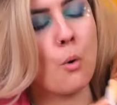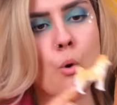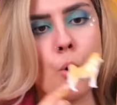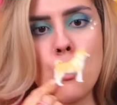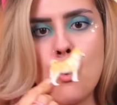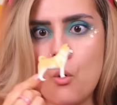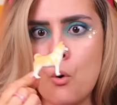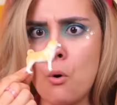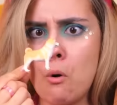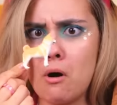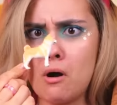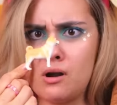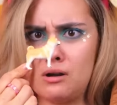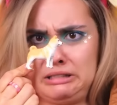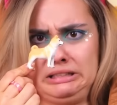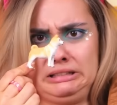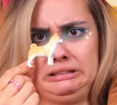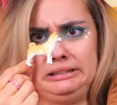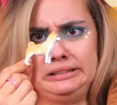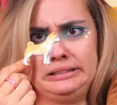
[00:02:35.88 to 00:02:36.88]
Ooh,
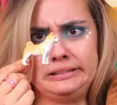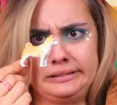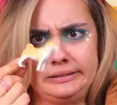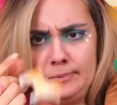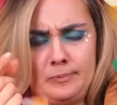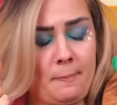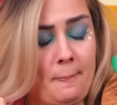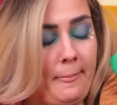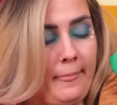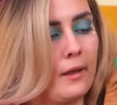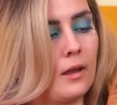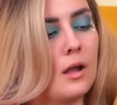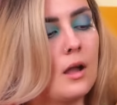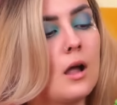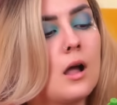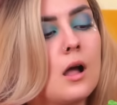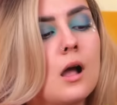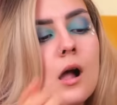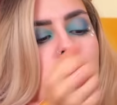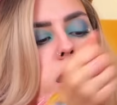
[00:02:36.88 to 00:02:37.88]
let's add
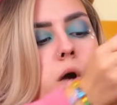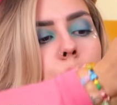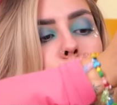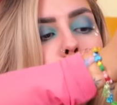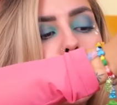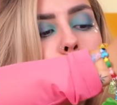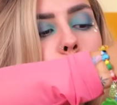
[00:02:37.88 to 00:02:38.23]
treats our dog will